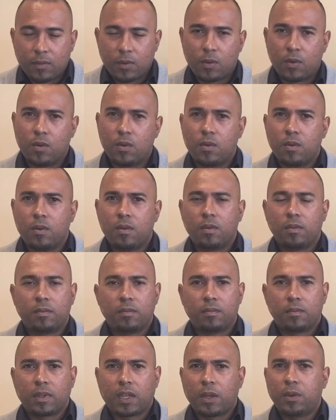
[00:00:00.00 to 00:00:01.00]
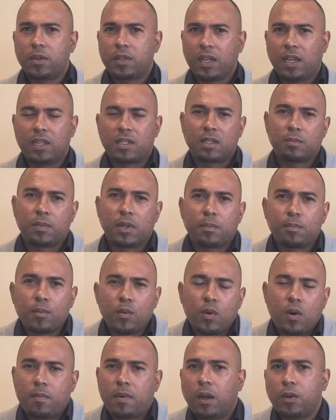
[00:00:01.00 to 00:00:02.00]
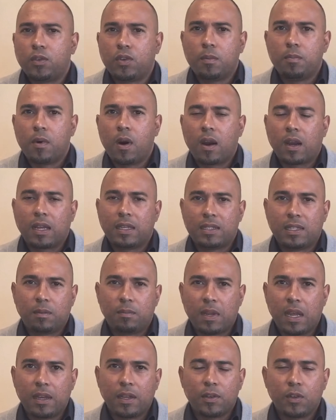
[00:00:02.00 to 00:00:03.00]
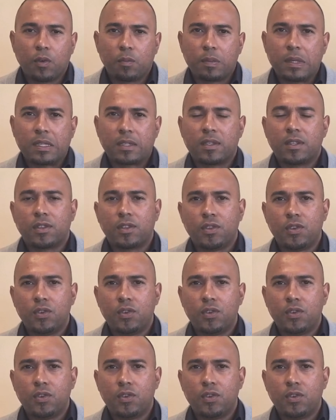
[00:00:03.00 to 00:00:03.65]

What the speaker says: Or can you tell us a bit more about your marketing plan in your business?